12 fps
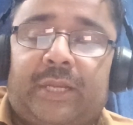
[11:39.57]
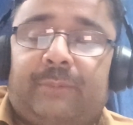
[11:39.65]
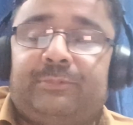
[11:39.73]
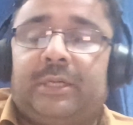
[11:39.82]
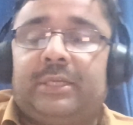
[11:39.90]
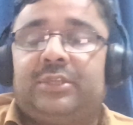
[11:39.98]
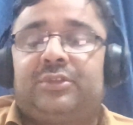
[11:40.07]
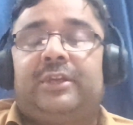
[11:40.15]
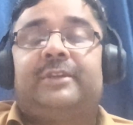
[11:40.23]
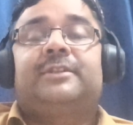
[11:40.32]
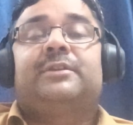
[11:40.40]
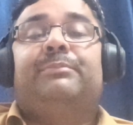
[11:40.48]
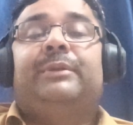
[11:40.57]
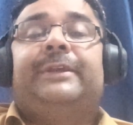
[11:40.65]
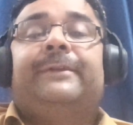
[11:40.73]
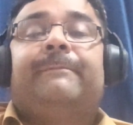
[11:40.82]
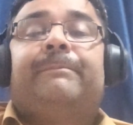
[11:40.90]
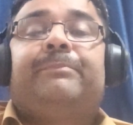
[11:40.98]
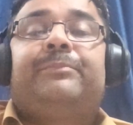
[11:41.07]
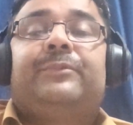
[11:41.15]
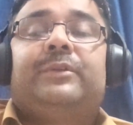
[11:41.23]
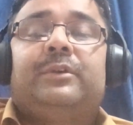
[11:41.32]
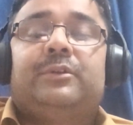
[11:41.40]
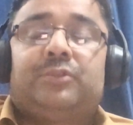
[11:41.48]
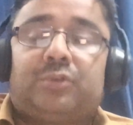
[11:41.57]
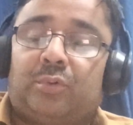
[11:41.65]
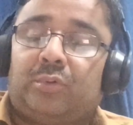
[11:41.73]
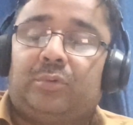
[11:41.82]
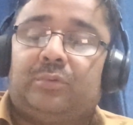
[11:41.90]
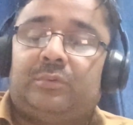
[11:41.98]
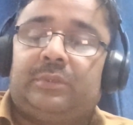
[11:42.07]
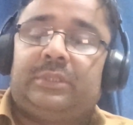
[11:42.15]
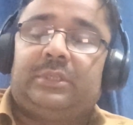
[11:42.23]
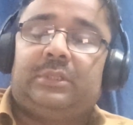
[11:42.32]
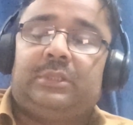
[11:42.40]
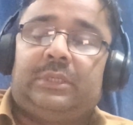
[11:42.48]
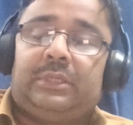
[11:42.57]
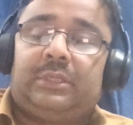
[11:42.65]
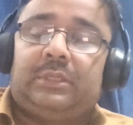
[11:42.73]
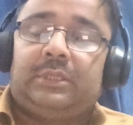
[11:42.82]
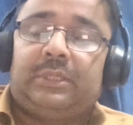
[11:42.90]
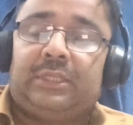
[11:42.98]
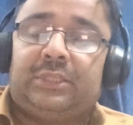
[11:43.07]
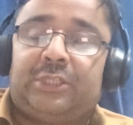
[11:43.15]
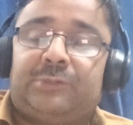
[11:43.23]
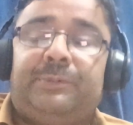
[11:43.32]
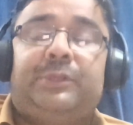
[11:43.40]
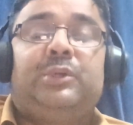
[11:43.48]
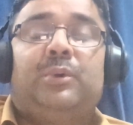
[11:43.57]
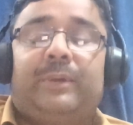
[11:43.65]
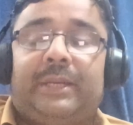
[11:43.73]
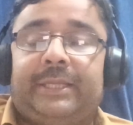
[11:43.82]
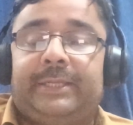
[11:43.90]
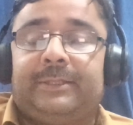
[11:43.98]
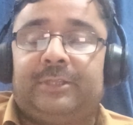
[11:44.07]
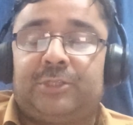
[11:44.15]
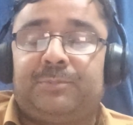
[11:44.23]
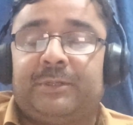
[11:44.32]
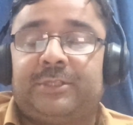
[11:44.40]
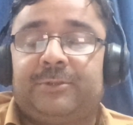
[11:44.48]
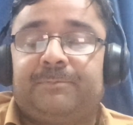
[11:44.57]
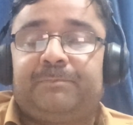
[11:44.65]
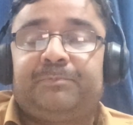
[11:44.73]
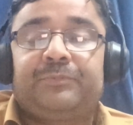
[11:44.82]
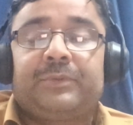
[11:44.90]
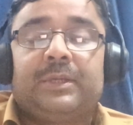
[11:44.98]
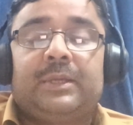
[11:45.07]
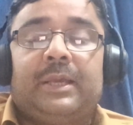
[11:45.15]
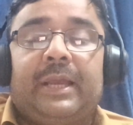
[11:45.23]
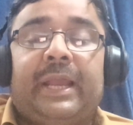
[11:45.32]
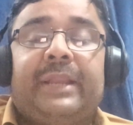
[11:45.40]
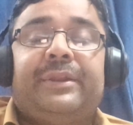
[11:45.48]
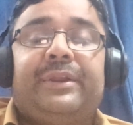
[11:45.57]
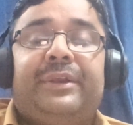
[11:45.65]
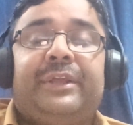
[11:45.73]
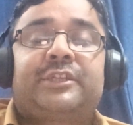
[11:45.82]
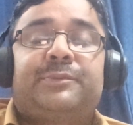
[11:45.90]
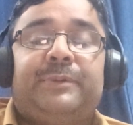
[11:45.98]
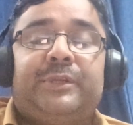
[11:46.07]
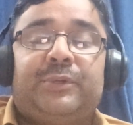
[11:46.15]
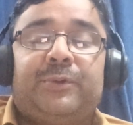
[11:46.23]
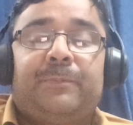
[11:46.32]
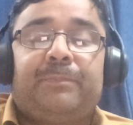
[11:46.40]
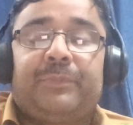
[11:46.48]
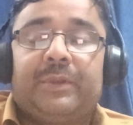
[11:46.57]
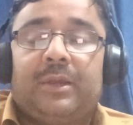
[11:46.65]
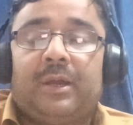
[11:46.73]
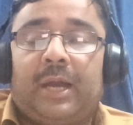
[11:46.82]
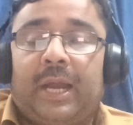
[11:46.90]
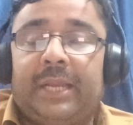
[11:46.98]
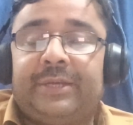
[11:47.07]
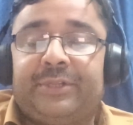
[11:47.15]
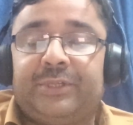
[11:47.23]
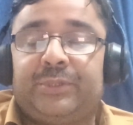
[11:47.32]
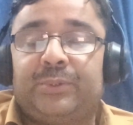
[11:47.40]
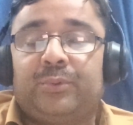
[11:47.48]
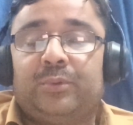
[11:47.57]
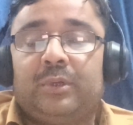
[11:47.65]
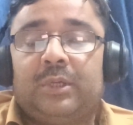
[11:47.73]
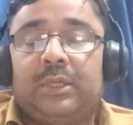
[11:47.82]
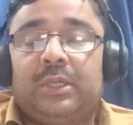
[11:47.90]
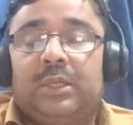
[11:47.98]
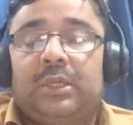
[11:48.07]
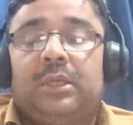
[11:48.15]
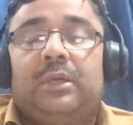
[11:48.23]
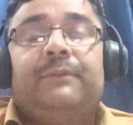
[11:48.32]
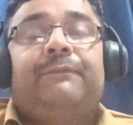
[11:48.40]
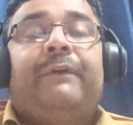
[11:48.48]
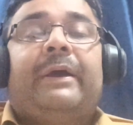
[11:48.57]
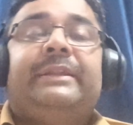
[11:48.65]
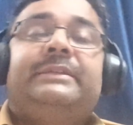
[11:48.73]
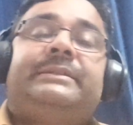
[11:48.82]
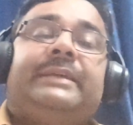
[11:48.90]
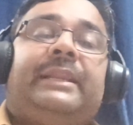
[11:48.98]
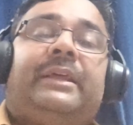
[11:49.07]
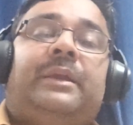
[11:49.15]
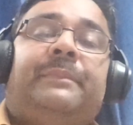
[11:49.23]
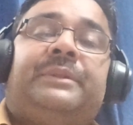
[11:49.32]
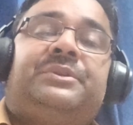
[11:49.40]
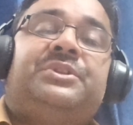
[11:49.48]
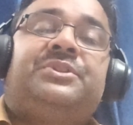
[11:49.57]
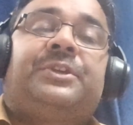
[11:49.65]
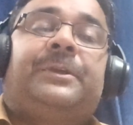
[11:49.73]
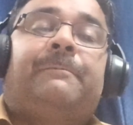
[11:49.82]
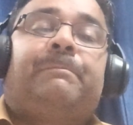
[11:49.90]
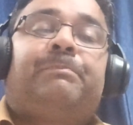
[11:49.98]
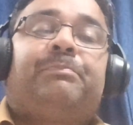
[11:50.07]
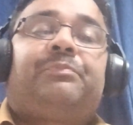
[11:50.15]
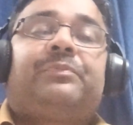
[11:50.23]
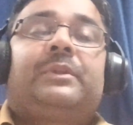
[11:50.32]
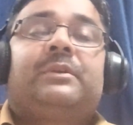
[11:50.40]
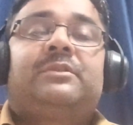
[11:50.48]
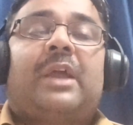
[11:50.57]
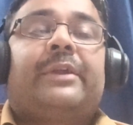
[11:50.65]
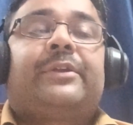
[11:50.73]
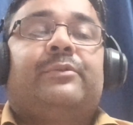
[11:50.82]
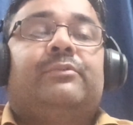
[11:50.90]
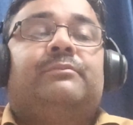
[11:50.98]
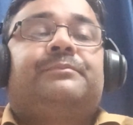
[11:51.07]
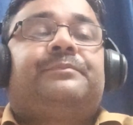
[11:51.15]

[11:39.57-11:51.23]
of the state assembly. So in this video only this much, and next video I'll teach you financial emergency. Thank you.